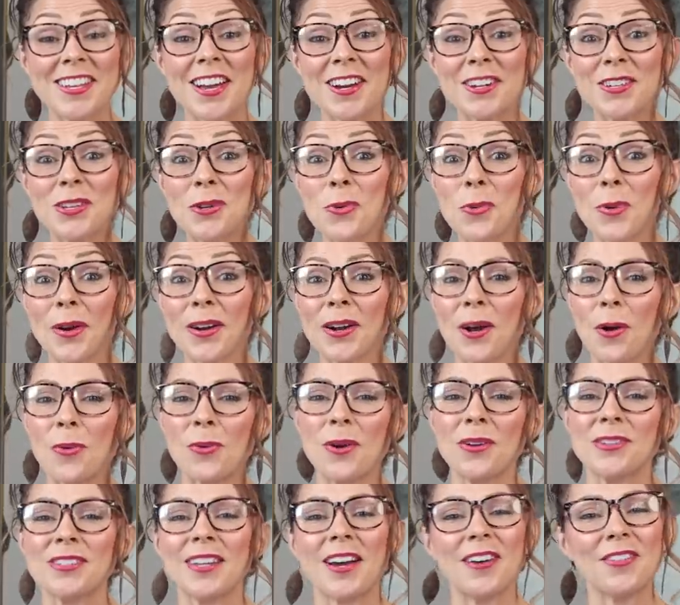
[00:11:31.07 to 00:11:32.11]
how you work
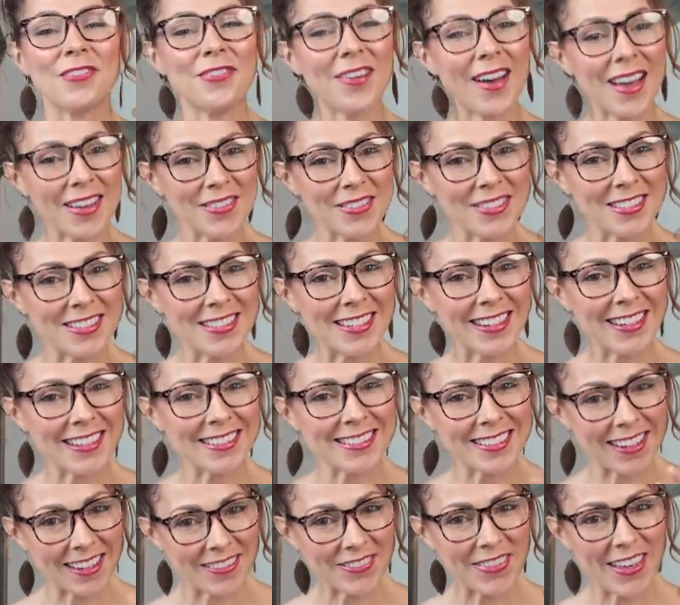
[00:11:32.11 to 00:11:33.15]
rows five and
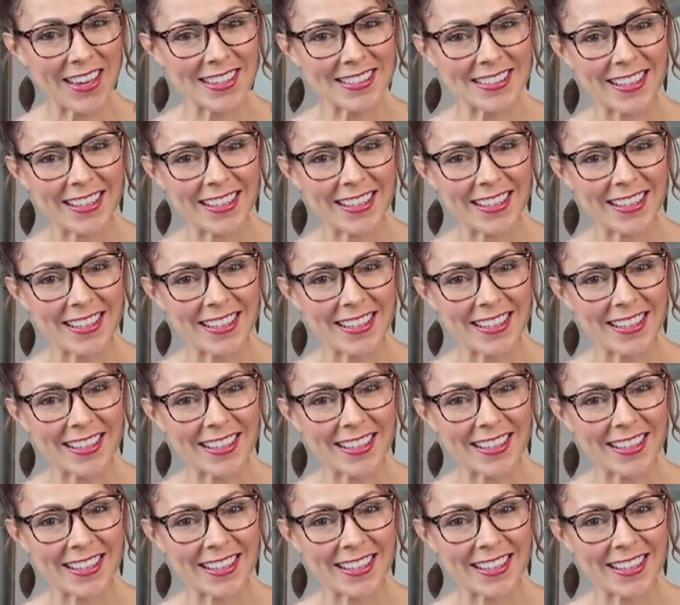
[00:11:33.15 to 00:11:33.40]
six of that